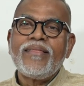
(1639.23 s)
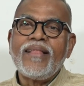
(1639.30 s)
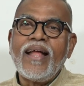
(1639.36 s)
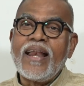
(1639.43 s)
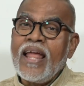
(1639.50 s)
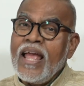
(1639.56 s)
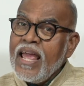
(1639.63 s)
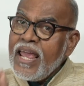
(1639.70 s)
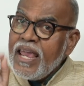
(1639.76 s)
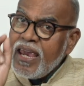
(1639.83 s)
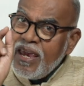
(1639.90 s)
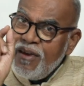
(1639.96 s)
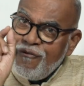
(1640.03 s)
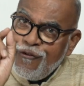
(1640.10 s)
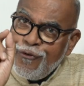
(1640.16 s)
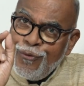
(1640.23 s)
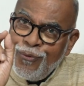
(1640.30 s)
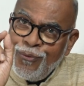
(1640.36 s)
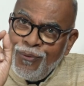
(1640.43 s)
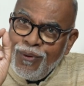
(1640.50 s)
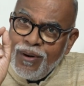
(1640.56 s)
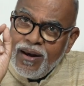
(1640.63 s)
that if
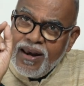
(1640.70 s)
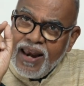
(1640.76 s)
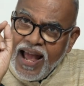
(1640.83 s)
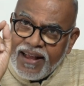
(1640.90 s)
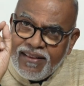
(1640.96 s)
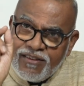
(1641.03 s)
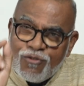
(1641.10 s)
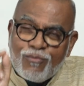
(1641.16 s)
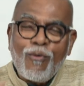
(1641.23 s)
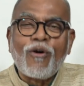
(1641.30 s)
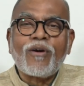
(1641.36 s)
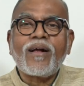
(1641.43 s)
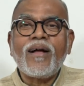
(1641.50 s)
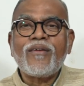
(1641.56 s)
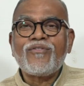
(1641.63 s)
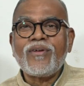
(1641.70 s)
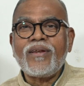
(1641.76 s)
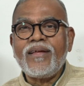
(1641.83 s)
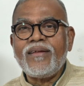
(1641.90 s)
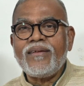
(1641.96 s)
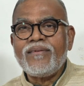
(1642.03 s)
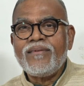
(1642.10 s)
you like this podcast
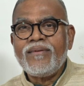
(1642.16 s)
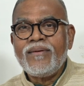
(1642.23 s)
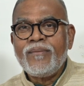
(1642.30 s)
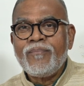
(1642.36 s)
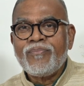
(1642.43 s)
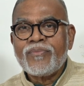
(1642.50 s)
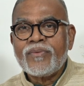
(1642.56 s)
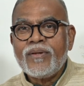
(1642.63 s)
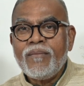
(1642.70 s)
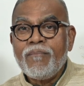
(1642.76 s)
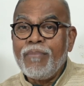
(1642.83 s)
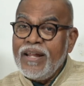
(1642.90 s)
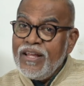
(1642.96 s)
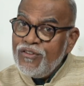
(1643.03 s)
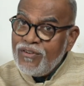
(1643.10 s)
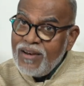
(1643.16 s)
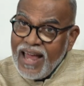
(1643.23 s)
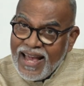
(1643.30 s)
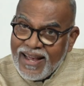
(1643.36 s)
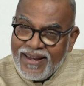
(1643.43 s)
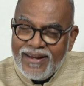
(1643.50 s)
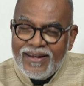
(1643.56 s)
series, please
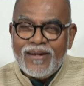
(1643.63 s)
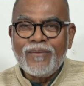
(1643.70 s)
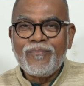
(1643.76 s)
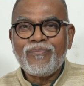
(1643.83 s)
like it,